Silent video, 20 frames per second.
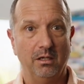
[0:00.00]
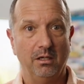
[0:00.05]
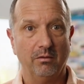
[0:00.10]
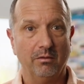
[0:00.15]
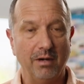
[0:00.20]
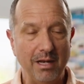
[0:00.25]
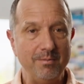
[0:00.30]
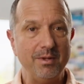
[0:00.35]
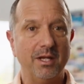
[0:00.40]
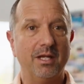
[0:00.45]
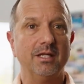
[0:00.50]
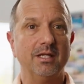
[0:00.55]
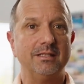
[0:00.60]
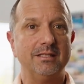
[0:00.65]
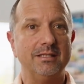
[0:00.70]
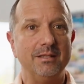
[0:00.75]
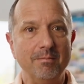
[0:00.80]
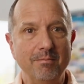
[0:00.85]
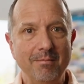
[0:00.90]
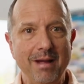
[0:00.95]
right? Because
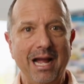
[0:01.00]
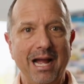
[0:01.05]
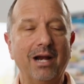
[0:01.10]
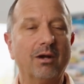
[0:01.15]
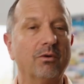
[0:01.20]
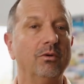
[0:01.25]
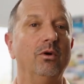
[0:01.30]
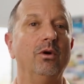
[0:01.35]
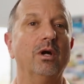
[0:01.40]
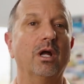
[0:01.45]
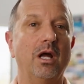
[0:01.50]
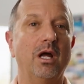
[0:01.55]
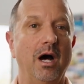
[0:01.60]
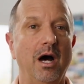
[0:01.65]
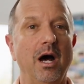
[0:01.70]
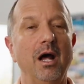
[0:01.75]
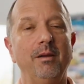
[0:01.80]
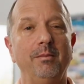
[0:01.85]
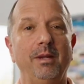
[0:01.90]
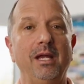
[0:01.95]
the
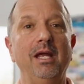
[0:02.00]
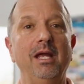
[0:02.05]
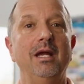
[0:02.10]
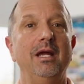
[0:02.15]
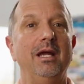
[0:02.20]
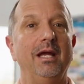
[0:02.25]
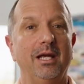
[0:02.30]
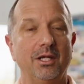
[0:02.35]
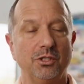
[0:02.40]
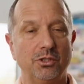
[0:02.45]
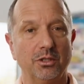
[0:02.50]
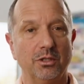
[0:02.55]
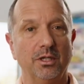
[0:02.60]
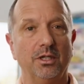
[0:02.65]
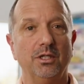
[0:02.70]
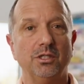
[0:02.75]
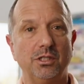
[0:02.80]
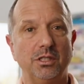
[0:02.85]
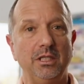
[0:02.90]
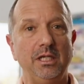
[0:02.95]
macroeconomy, as you're
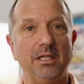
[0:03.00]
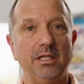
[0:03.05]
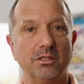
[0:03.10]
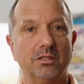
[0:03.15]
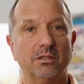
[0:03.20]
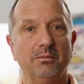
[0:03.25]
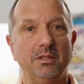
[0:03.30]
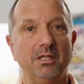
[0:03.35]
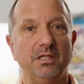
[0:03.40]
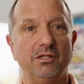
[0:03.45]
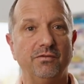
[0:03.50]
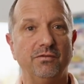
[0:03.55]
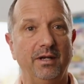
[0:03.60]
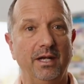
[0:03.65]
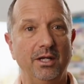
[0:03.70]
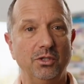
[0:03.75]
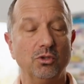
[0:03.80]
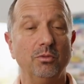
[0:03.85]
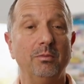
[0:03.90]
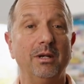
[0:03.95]
going to see in some of these
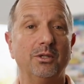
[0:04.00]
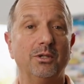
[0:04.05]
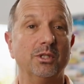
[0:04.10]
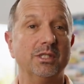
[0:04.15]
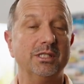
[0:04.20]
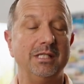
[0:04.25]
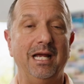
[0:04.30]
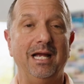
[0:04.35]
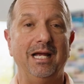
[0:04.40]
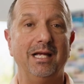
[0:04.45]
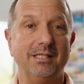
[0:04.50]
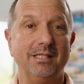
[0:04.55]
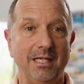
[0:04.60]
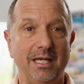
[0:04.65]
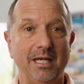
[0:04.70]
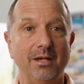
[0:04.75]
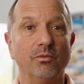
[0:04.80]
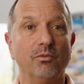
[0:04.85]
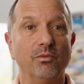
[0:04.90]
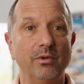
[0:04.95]
financial metrics, has
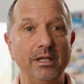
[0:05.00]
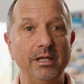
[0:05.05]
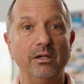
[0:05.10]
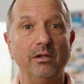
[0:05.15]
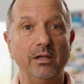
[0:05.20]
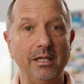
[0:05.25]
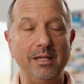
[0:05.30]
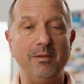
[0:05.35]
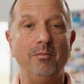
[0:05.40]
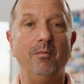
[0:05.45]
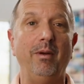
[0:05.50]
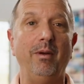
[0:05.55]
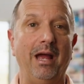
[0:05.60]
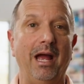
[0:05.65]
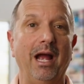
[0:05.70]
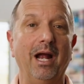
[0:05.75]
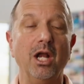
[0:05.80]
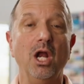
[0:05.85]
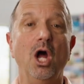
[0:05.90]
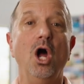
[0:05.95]
a real
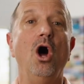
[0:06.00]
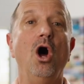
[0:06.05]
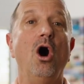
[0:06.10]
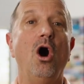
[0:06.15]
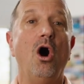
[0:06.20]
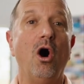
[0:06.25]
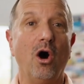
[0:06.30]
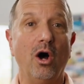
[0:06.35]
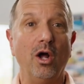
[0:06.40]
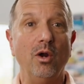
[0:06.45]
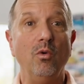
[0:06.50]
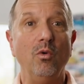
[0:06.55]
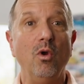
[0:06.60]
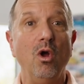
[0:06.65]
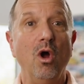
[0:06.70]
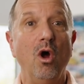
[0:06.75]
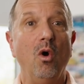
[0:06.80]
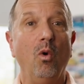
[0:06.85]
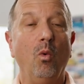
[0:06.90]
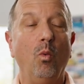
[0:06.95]
impact on
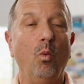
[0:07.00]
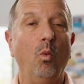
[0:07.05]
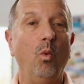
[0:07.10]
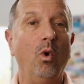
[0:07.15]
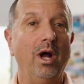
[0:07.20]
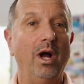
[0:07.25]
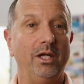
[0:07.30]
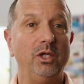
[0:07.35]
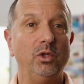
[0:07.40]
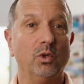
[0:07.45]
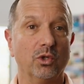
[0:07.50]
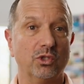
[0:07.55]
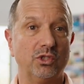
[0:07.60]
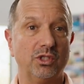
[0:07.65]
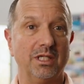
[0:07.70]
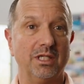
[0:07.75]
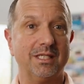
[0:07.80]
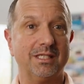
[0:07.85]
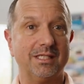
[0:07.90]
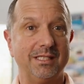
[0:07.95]
what your
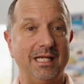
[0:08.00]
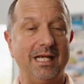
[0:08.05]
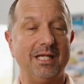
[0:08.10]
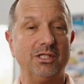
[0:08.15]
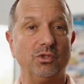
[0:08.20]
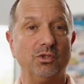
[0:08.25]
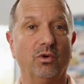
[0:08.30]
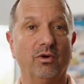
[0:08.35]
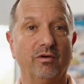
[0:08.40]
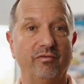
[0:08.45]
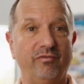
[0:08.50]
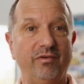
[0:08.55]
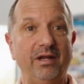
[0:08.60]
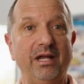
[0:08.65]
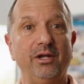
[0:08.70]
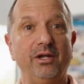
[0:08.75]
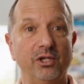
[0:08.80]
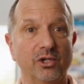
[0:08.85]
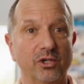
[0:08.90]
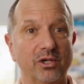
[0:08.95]
success or
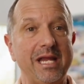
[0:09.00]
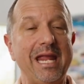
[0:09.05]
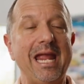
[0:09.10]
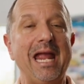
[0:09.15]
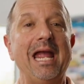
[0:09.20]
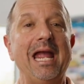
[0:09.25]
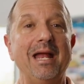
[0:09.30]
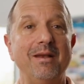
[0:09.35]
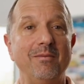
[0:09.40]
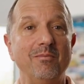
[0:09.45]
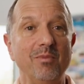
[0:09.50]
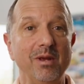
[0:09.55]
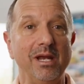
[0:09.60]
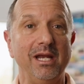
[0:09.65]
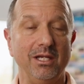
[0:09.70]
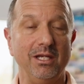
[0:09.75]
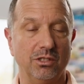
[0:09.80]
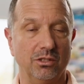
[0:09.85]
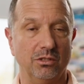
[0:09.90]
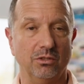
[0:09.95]
failure can
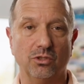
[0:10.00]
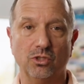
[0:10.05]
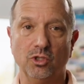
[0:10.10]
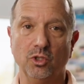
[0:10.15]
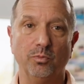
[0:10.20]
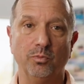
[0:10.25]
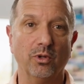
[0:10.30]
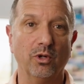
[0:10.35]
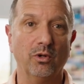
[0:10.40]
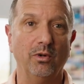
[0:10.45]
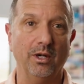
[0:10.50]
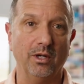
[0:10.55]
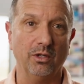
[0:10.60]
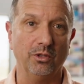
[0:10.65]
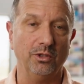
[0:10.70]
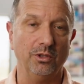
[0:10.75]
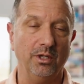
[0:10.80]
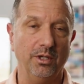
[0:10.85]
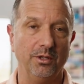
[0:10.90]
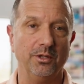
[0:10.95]
be. So super
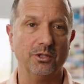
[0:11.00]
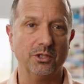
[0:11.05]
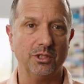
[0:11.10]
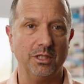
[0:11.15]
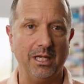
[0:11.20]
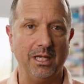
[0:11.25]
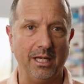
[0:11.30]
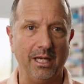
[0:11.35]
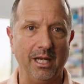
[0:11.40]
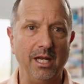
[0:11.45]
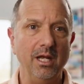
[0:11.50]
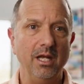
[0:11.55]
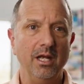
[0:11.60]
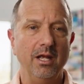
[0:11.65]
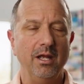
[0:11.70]
critical to understanding